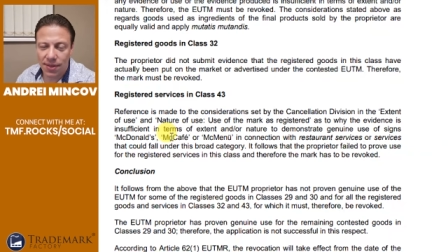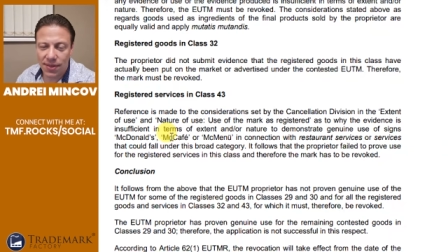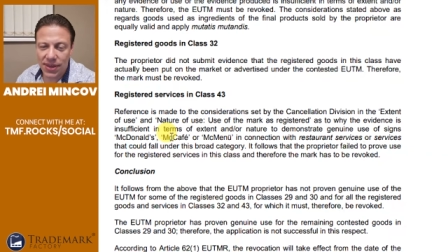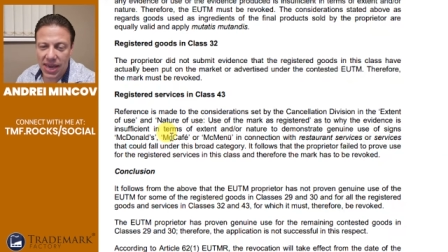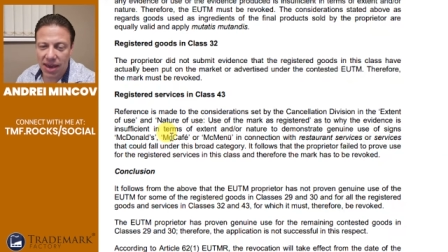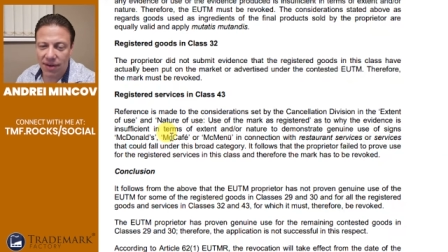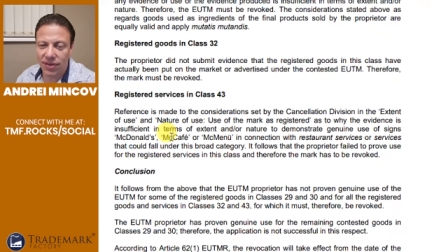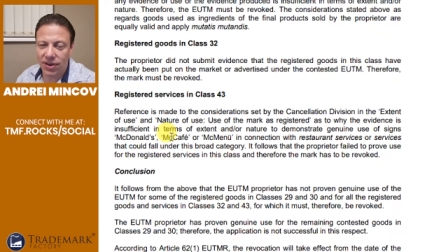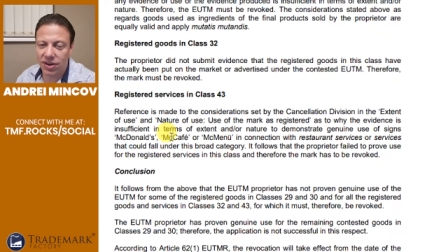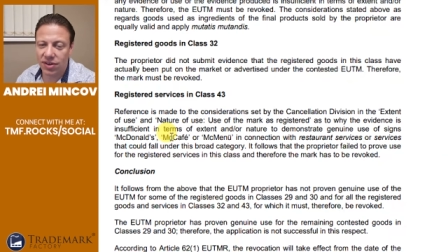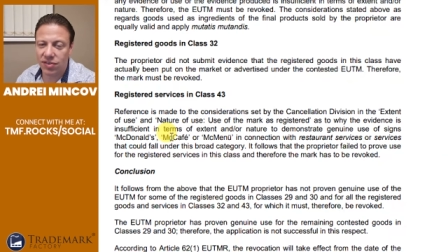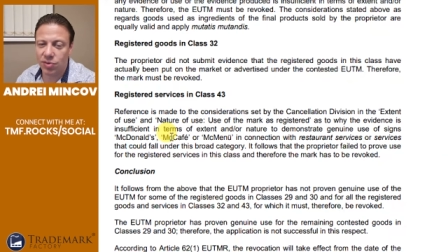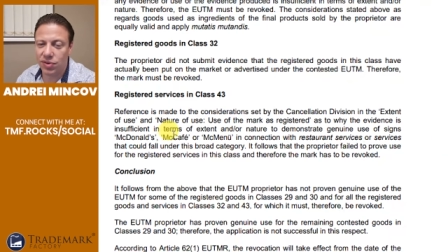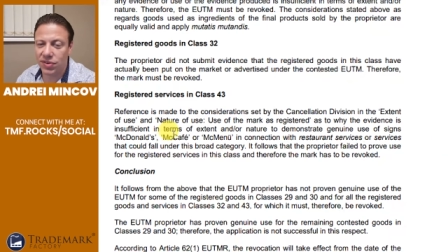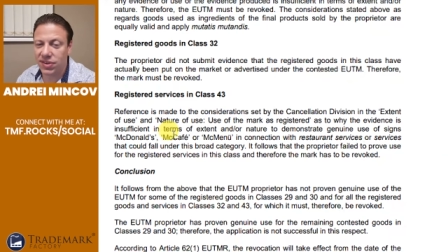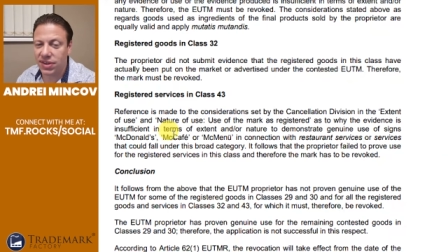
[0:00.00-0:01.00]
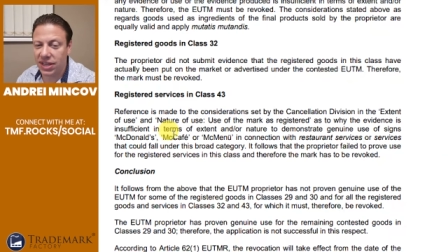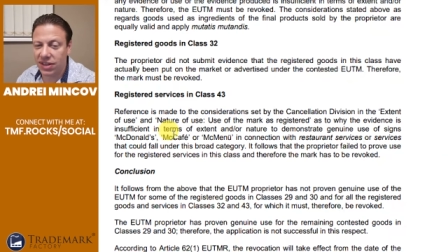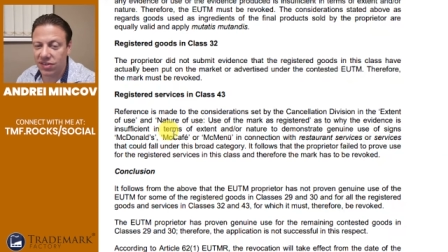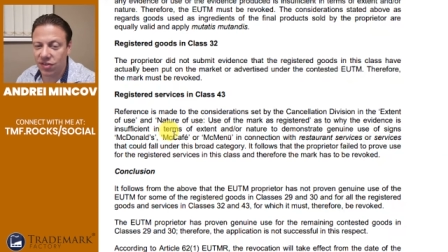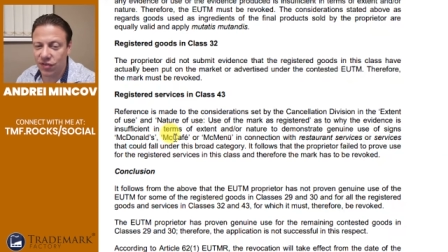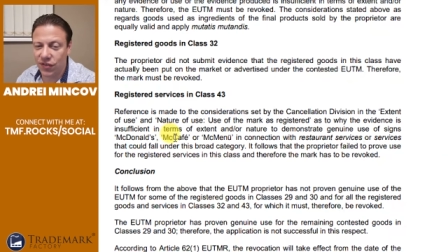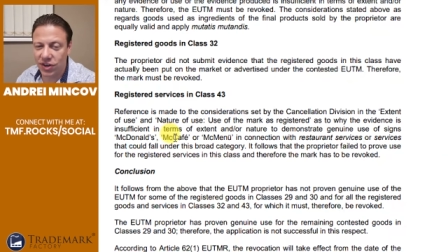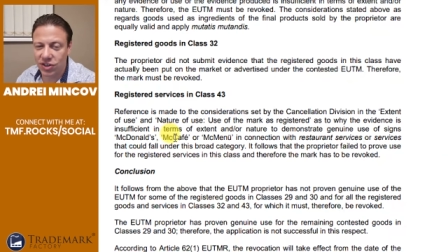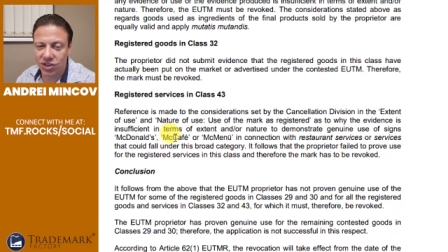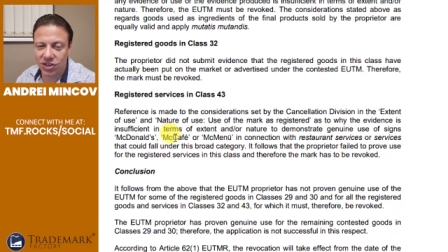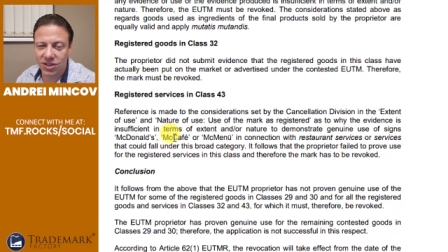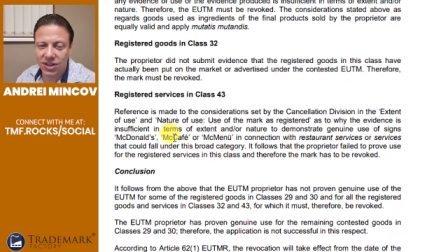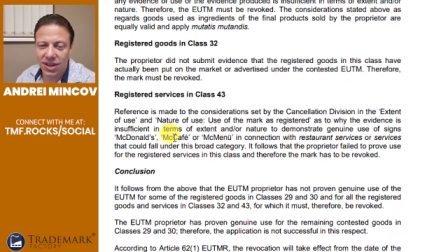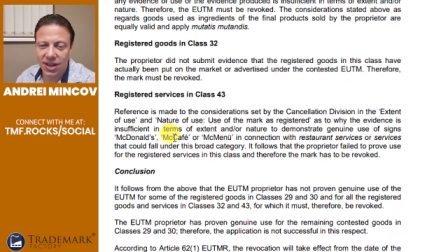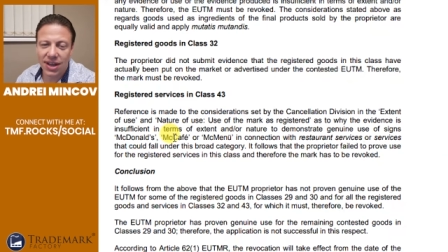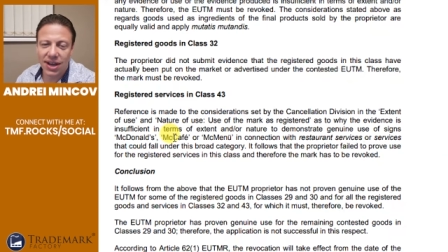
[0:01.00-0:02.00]
the evidence was
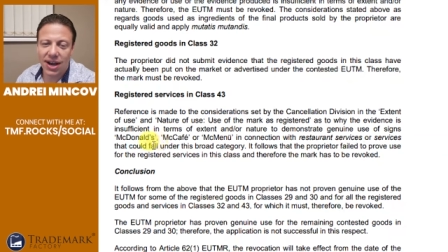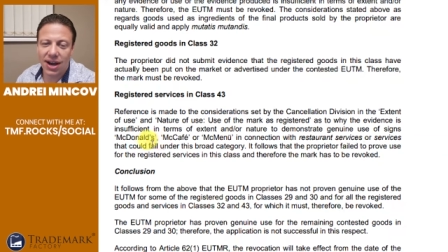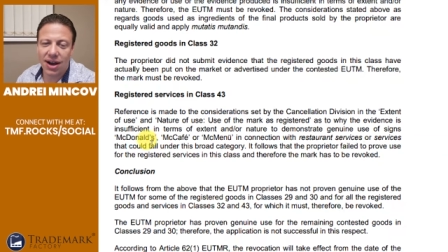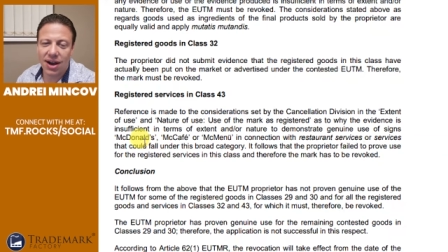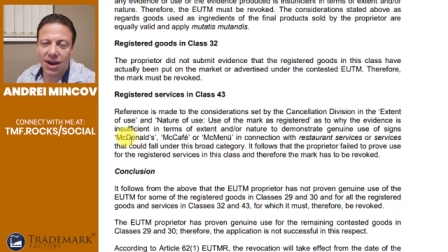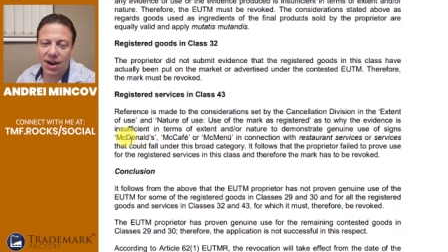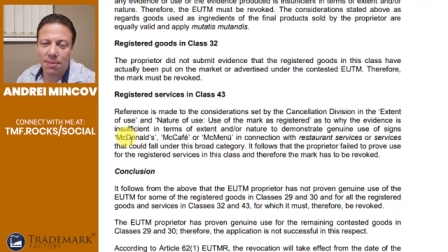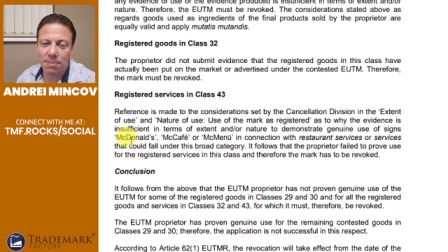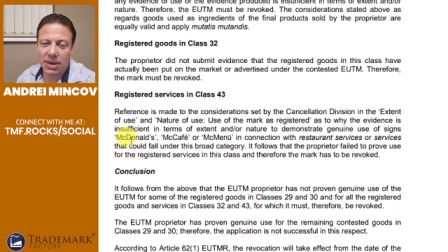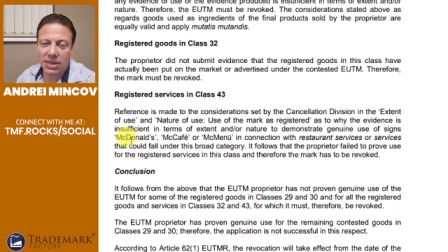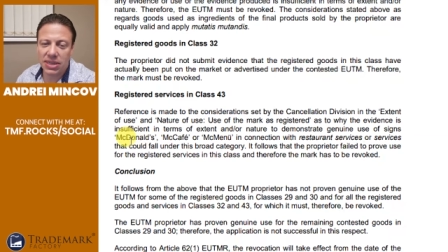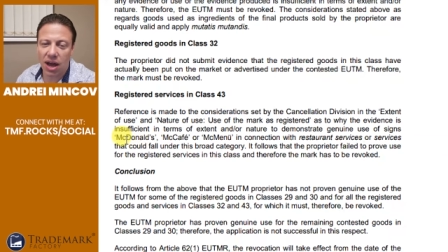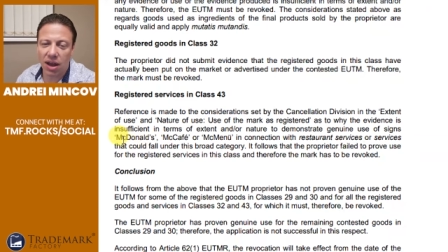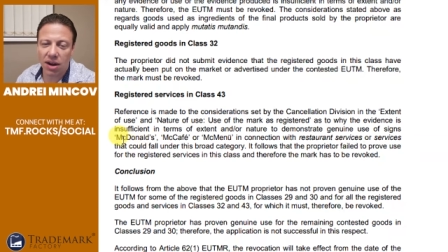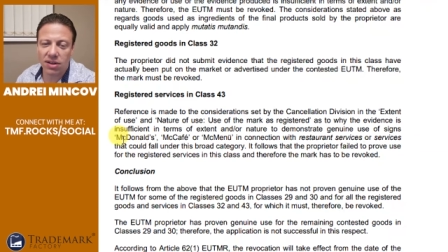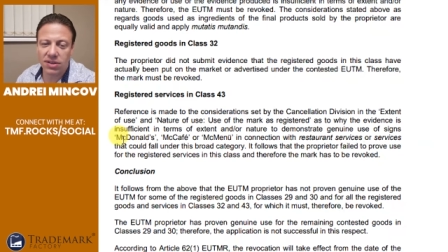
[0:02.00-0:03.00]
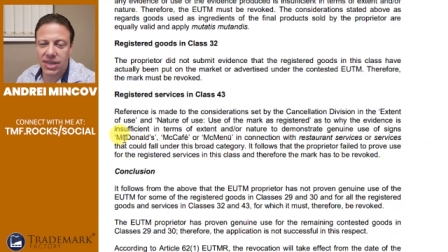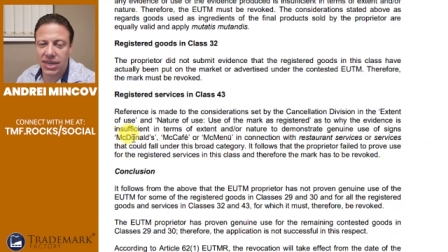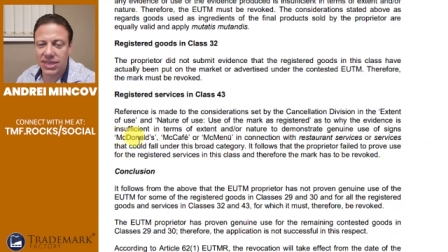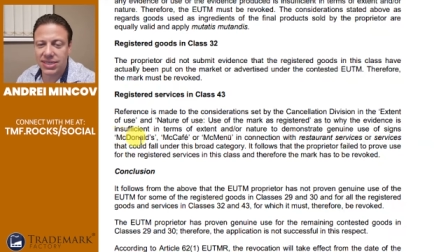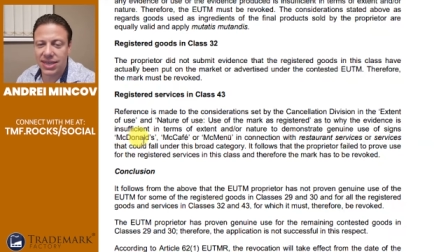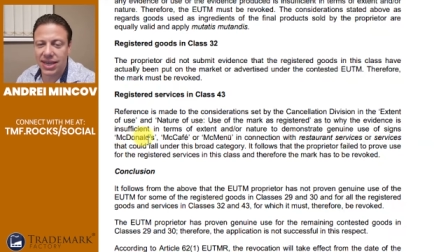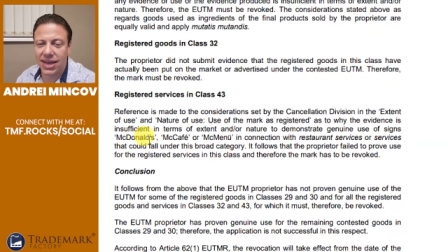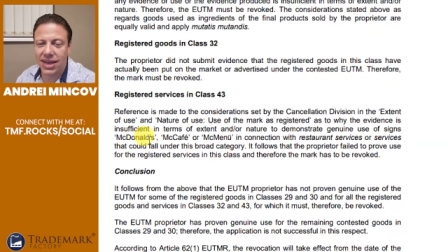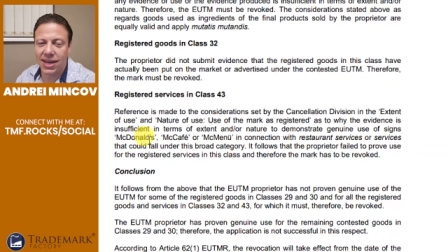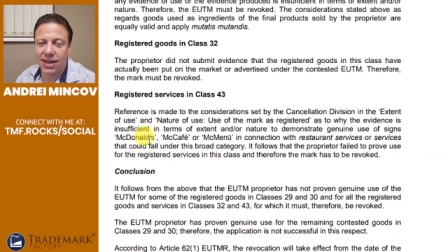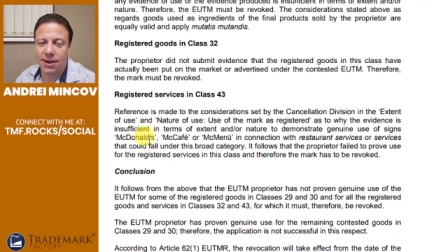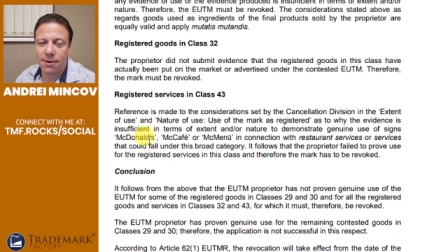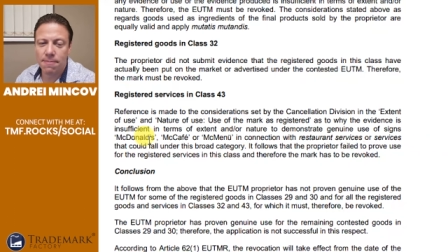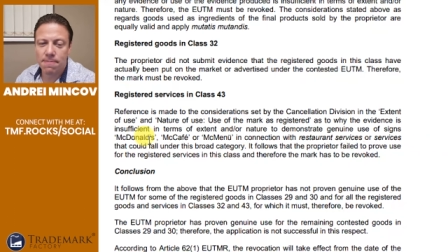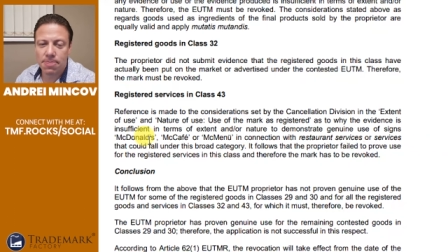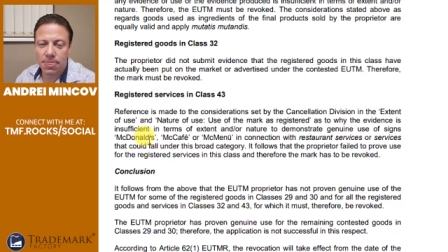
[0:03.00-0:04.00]
insufficient. Uh, McDonald's, they said,